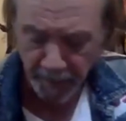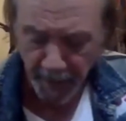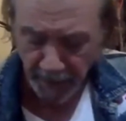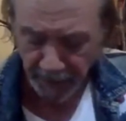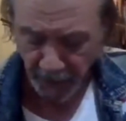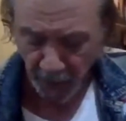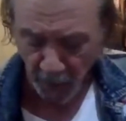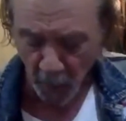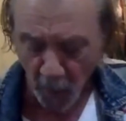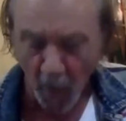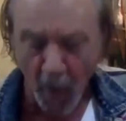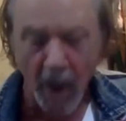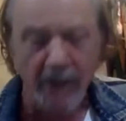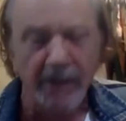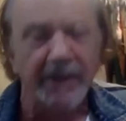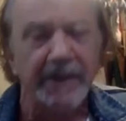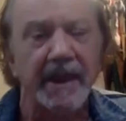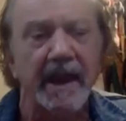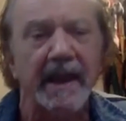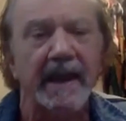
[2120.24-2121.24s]
but the one
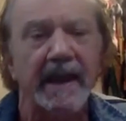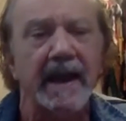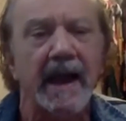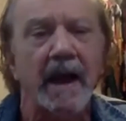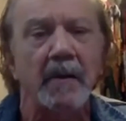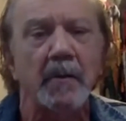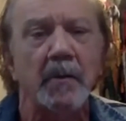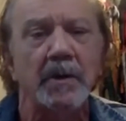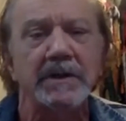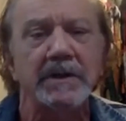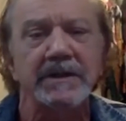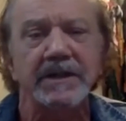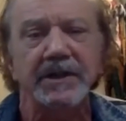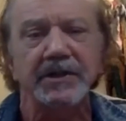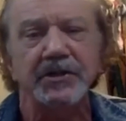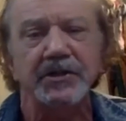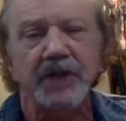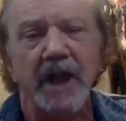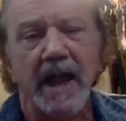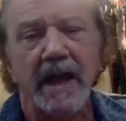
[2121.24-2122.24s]
thing I would
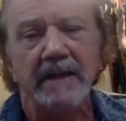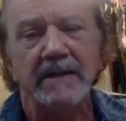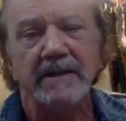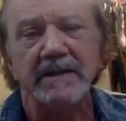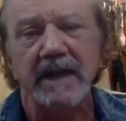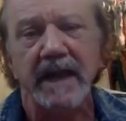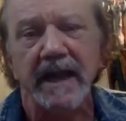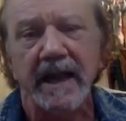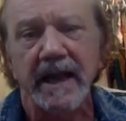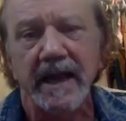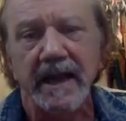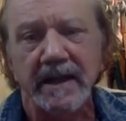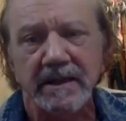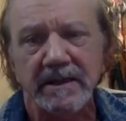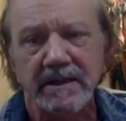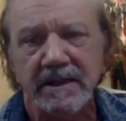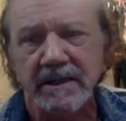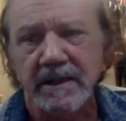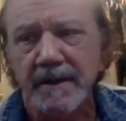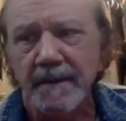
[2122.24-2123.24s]
suggest
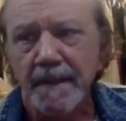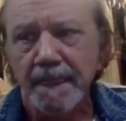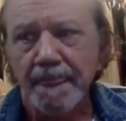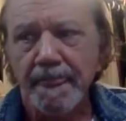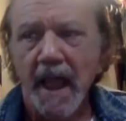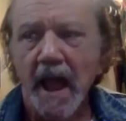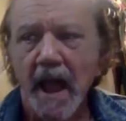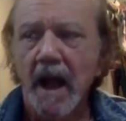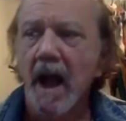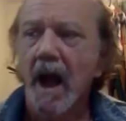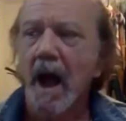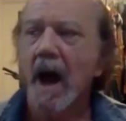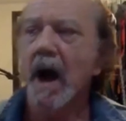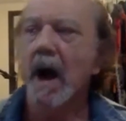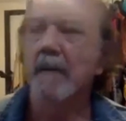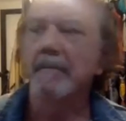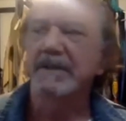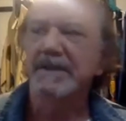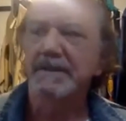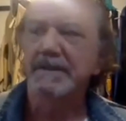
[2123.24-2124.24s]
is,
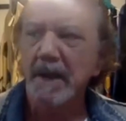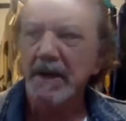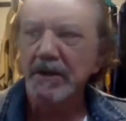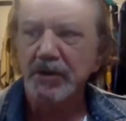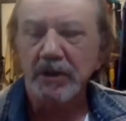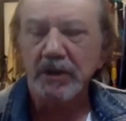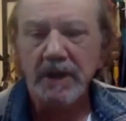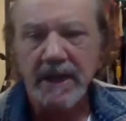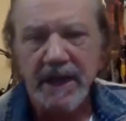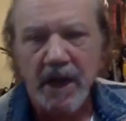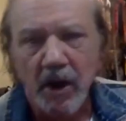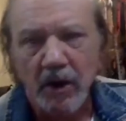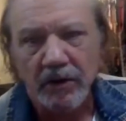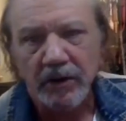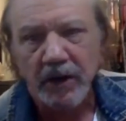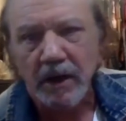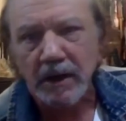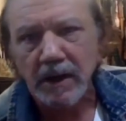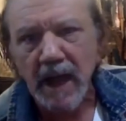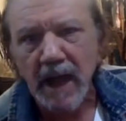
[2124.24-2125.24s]
especially on
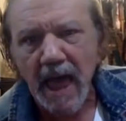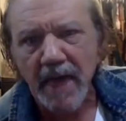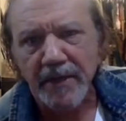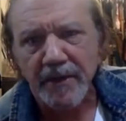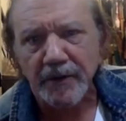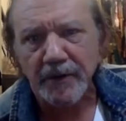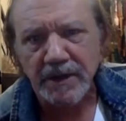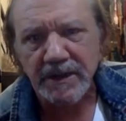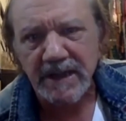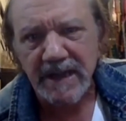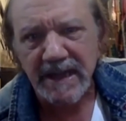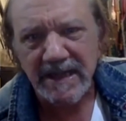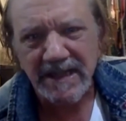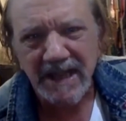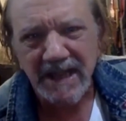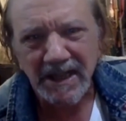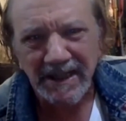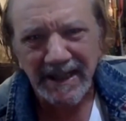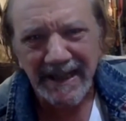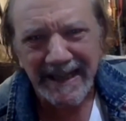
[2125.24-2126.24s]
the leathers, is
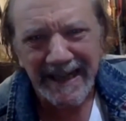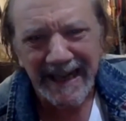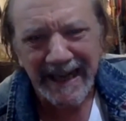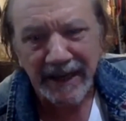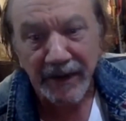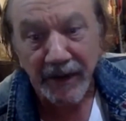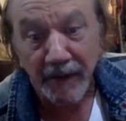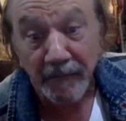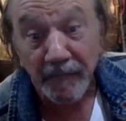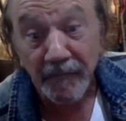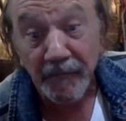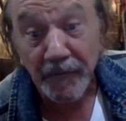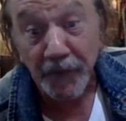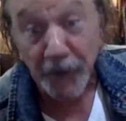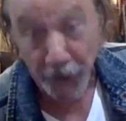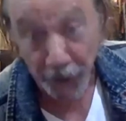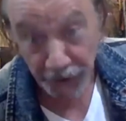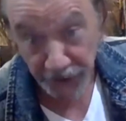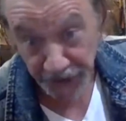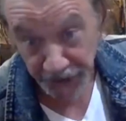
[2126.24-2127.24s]
cleaning them
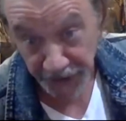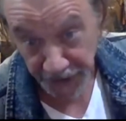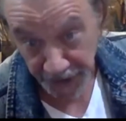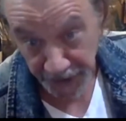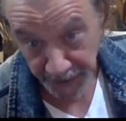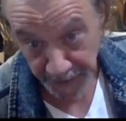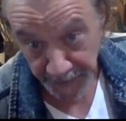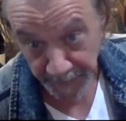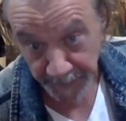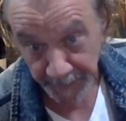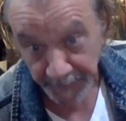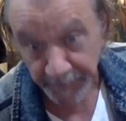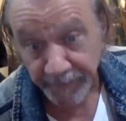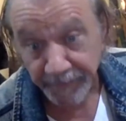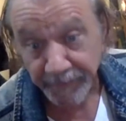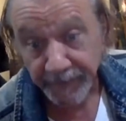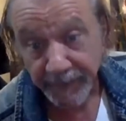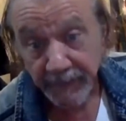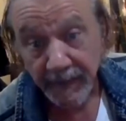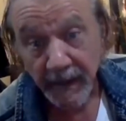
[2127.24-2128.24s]
first.
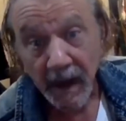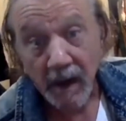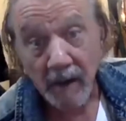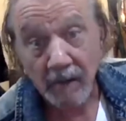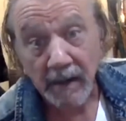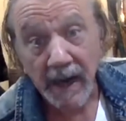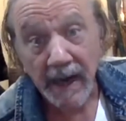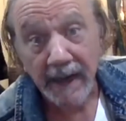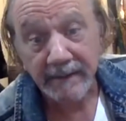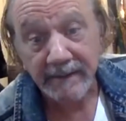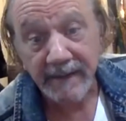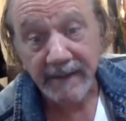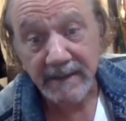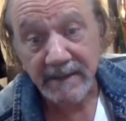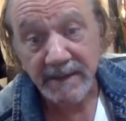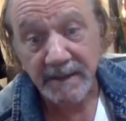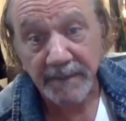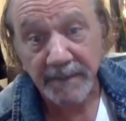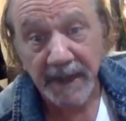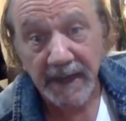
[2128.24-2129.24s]
All right, that's
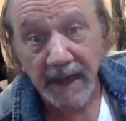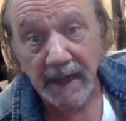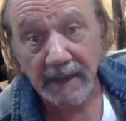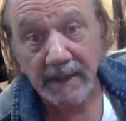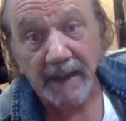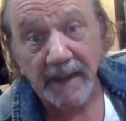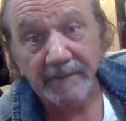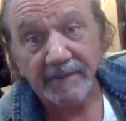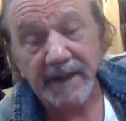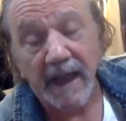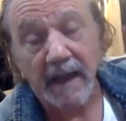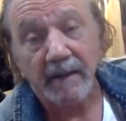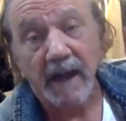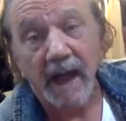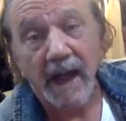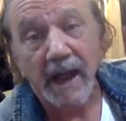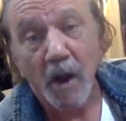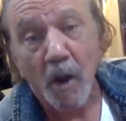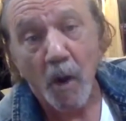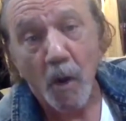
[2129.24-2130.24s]
something I left out.
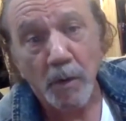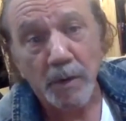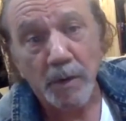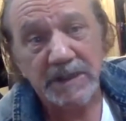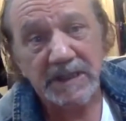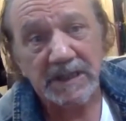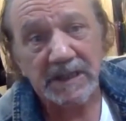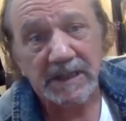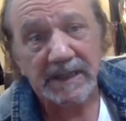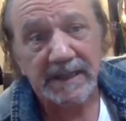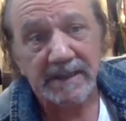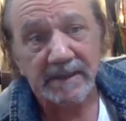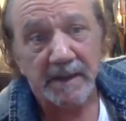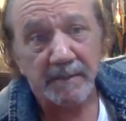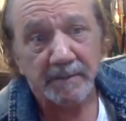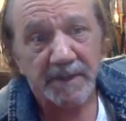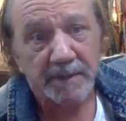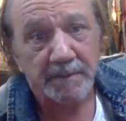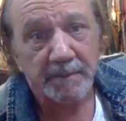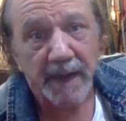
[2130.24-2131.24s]
I always clean
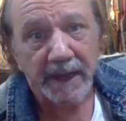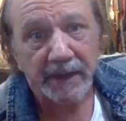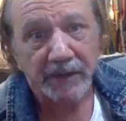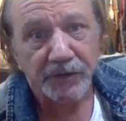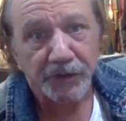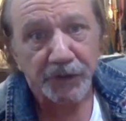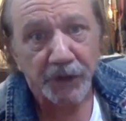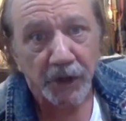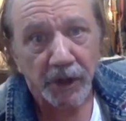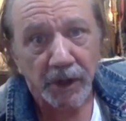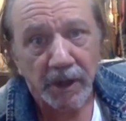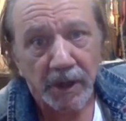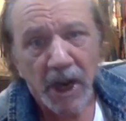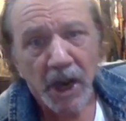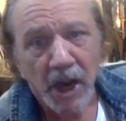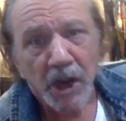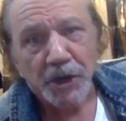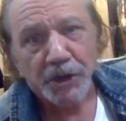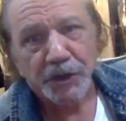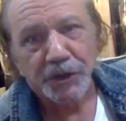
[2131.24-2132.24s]
them to make sure.
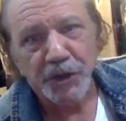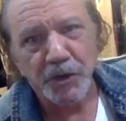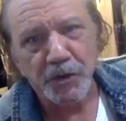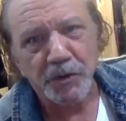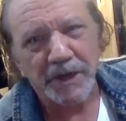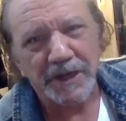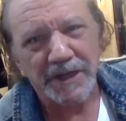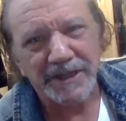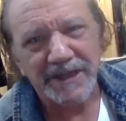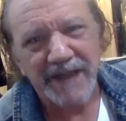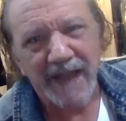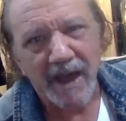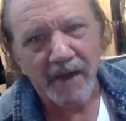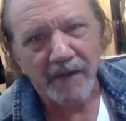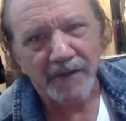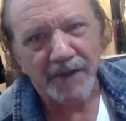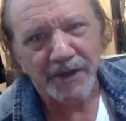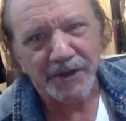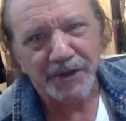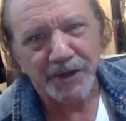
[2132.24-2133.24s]
You can tell
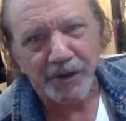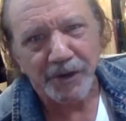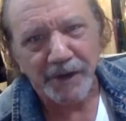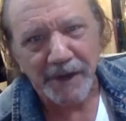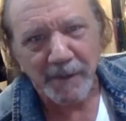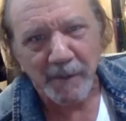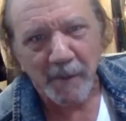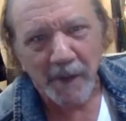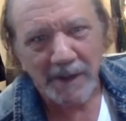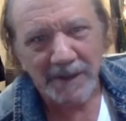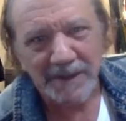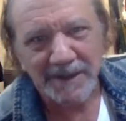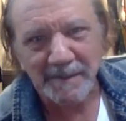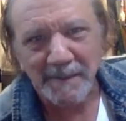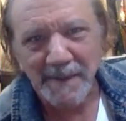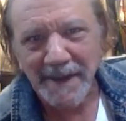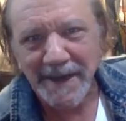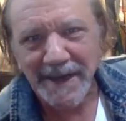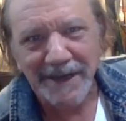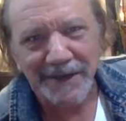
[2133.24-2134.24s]
the dirty ones. The
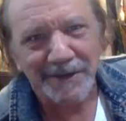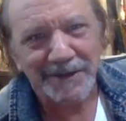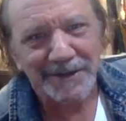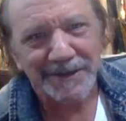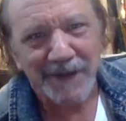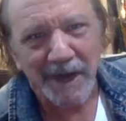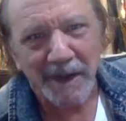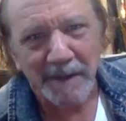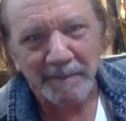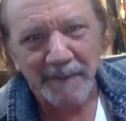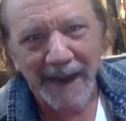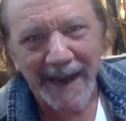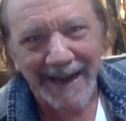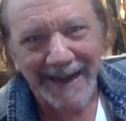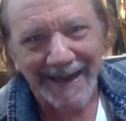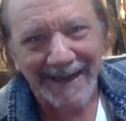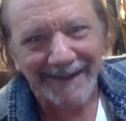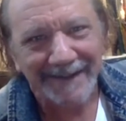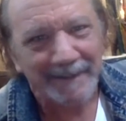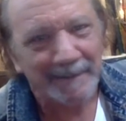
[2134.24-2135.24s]
minute you start
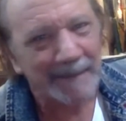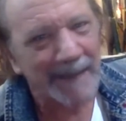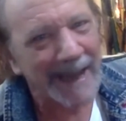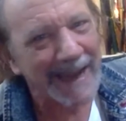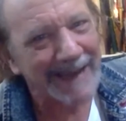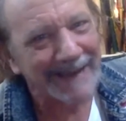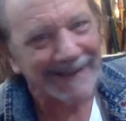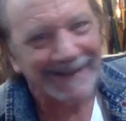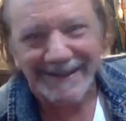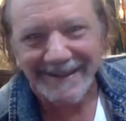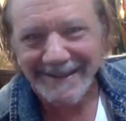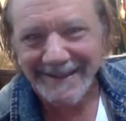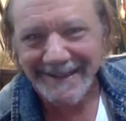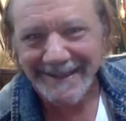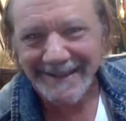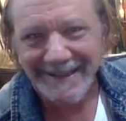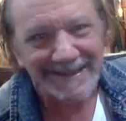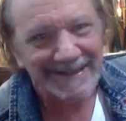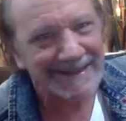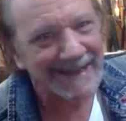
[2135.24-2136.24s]
painting, the paint just
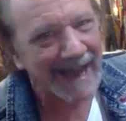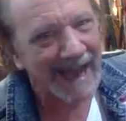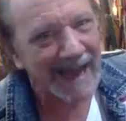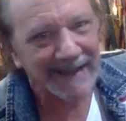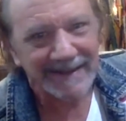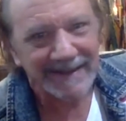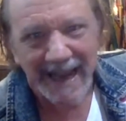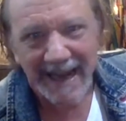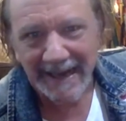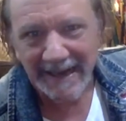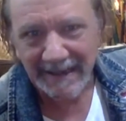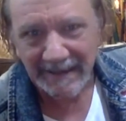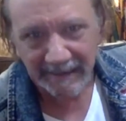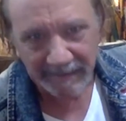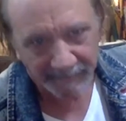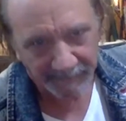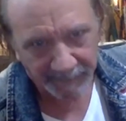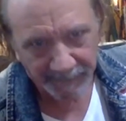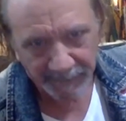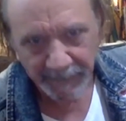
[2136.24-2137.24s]
is not taken,
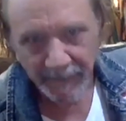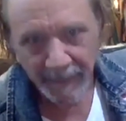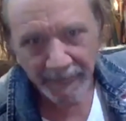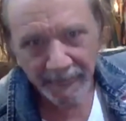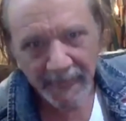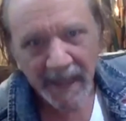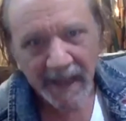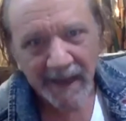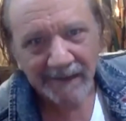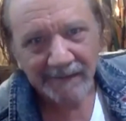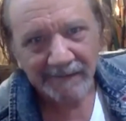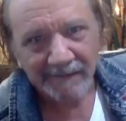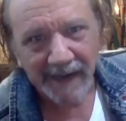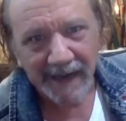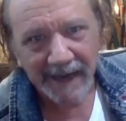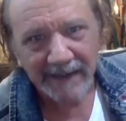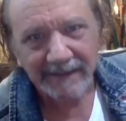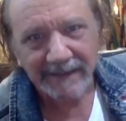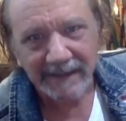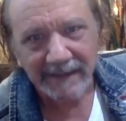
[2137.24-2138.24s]

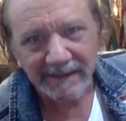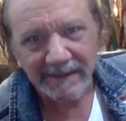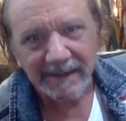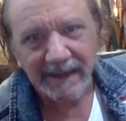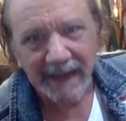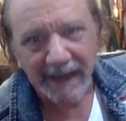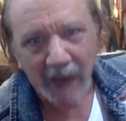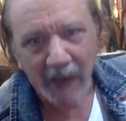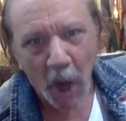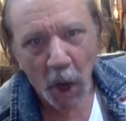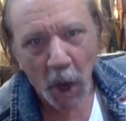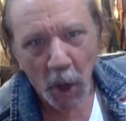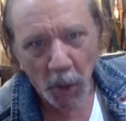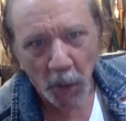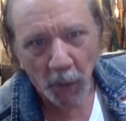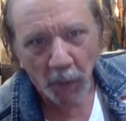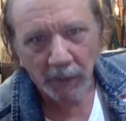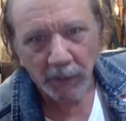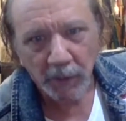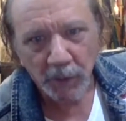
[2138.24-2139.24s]
right? And it's like,
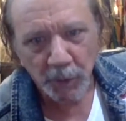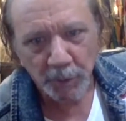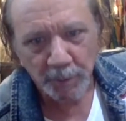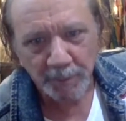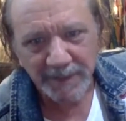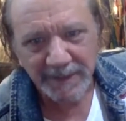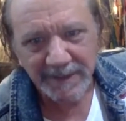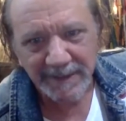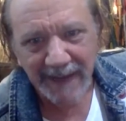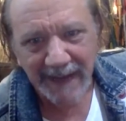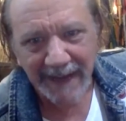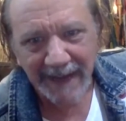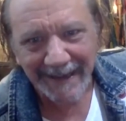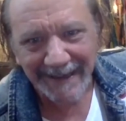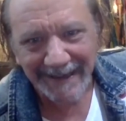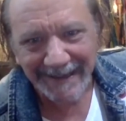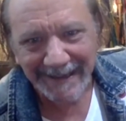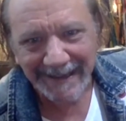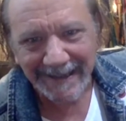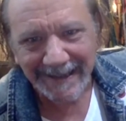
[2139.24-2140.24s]
oh, oops, I
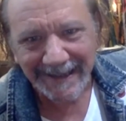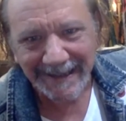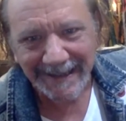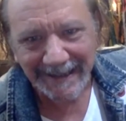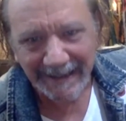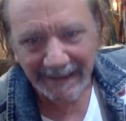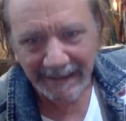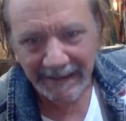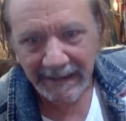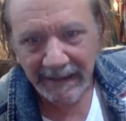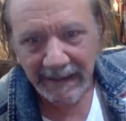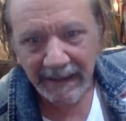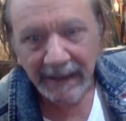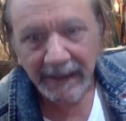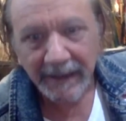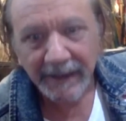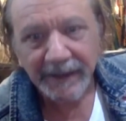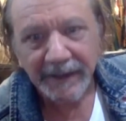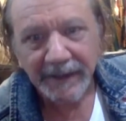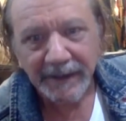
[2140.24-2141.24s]
didn't clean it,
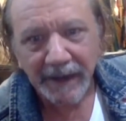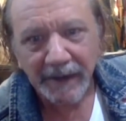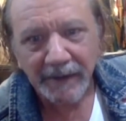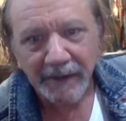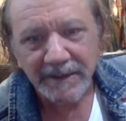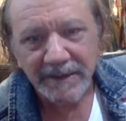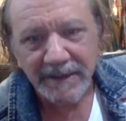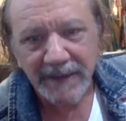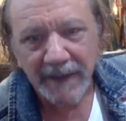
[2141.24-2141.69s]
you know, so.